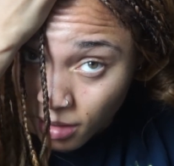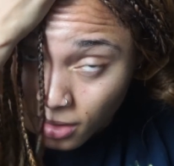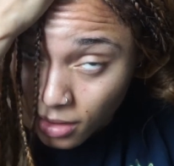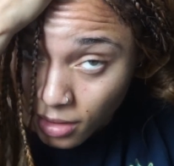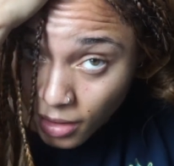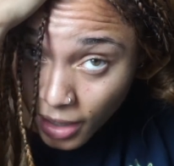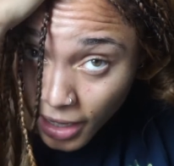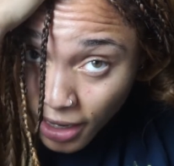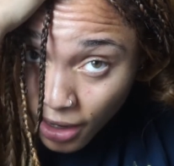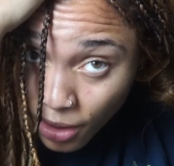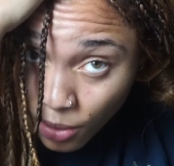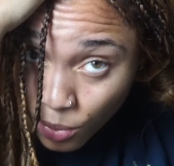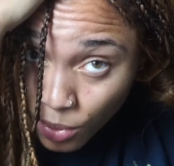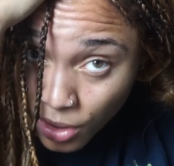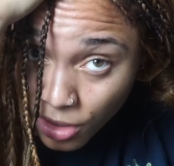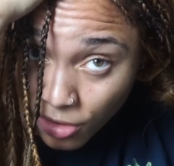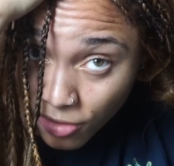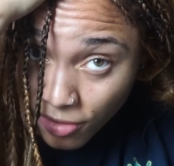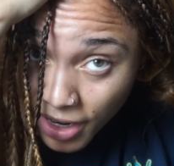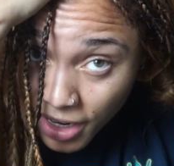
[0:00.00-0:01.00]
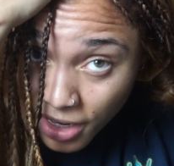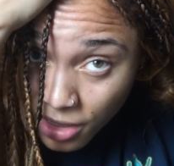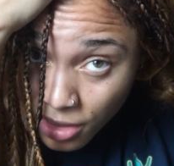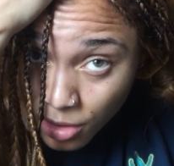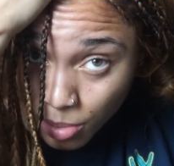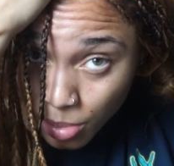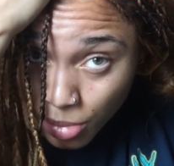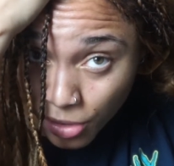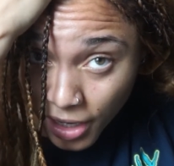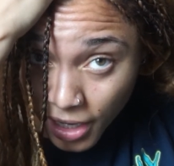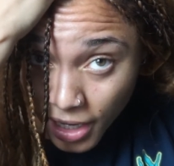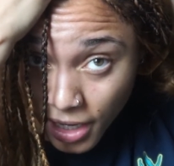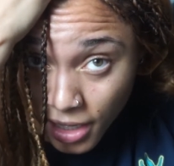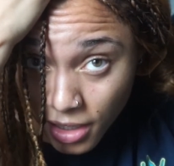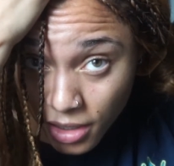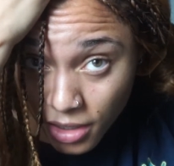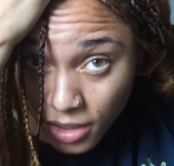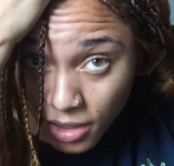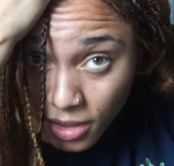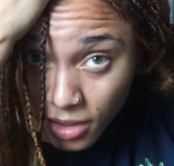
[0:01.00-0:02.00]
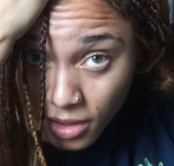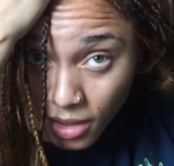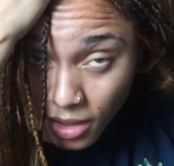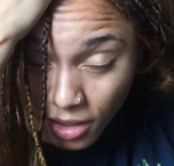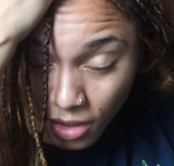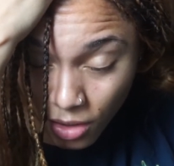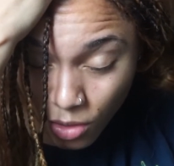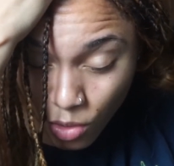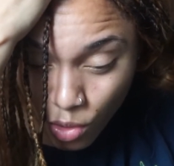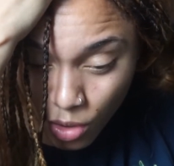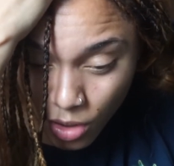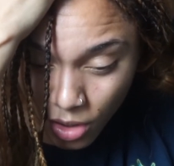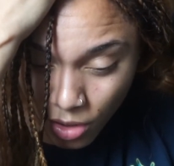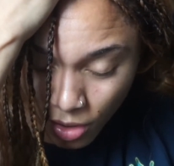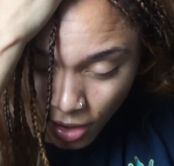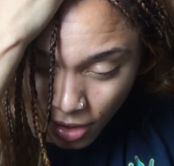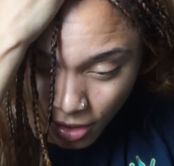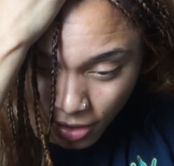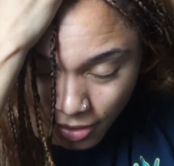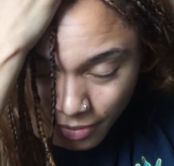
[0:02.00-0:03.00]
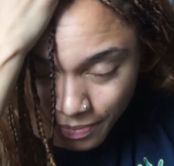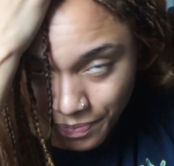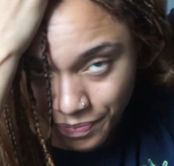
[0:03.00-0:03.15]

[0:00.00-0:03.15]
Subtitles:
like I would a regular braid, a cornrow.